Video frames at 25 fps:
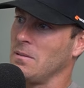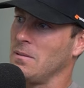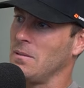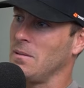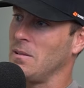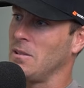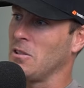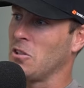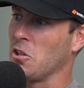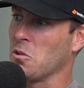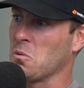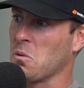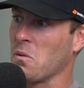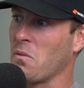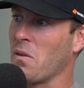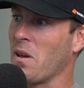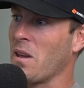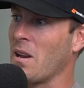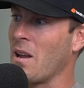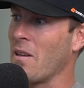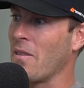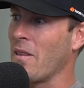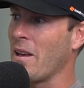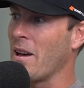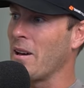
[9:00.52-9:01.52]
As soon as we found
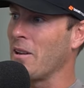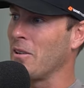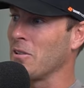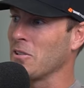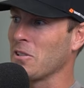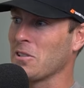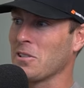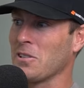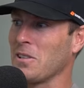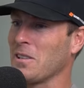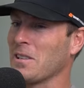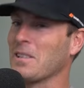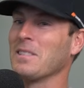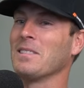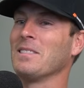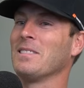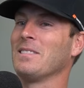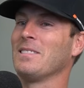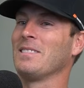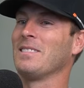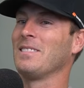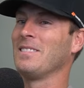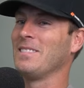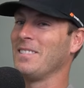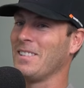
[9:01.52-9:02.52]
out that, I was just like,
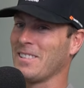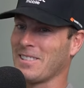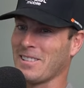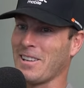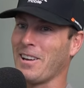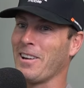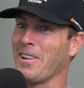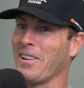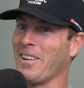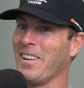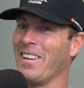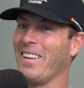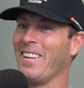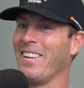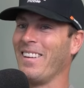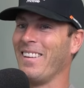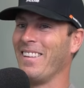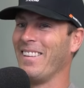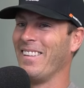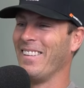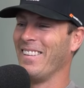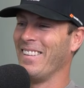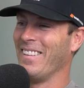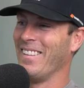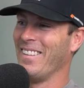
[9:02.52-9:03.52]
let's go.
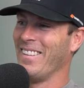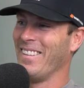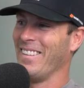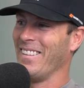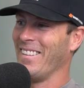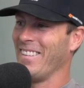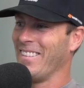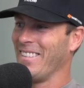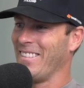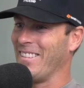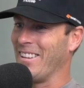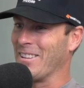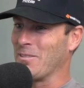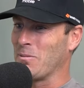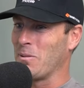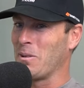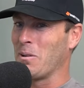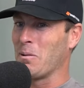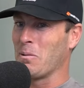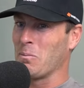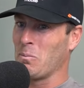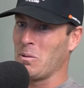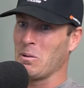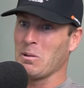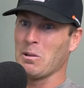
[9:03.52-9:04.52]
That's when
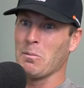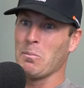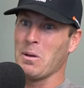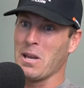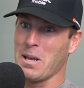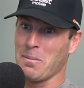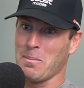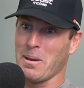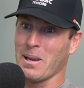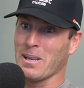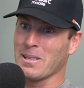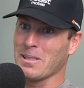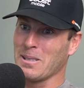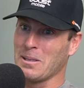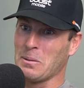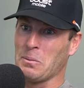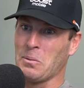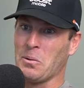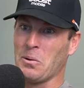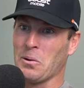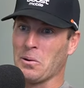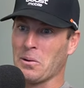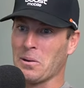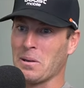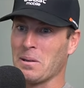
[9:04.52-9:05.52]
I went to BMX in the
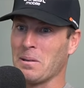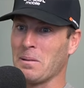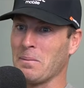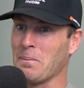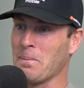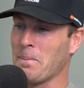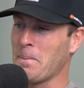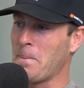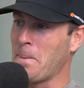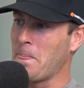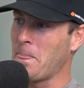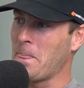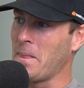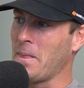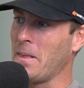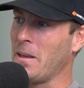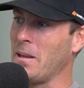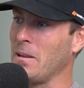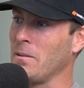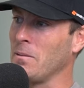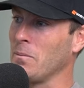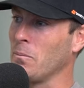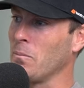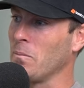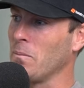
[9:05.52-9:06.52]
water, and
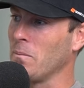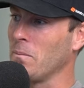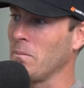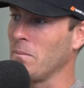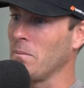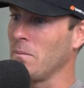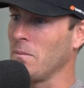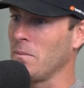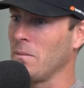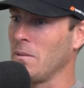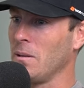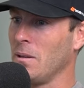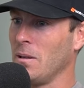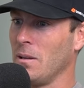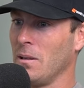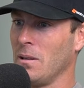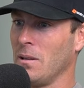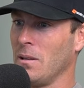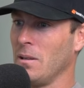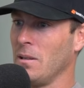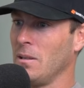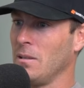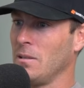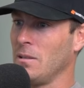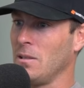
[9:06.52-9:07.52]
then
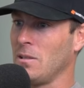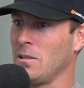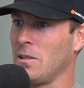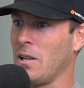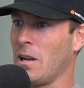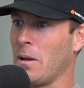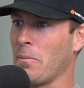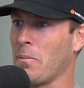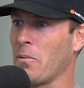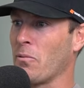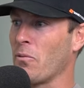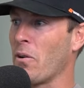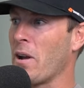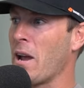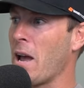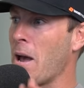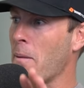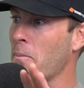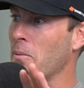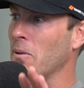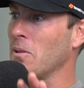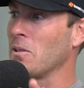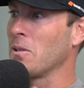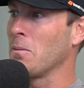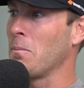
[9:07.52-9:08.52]
just set up a ramp
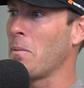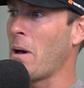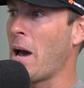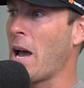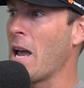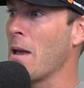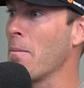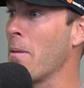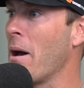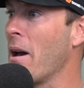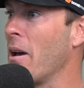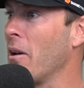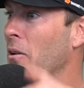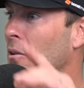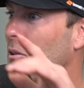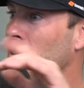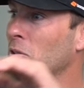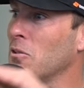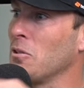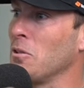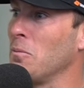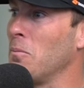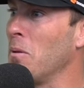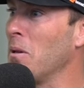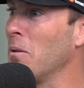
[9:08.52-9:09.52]
and some hay bales
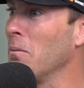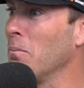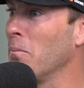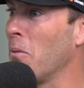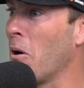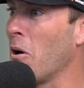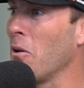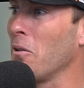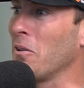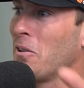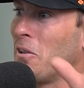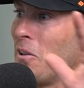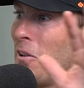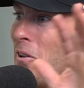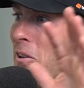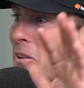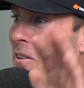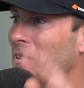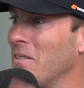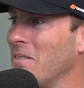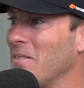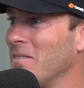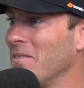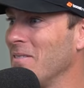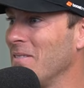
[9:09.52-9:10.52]
to a big pile of dirt,
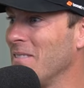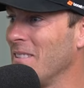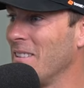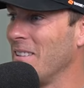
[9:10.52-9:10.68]
and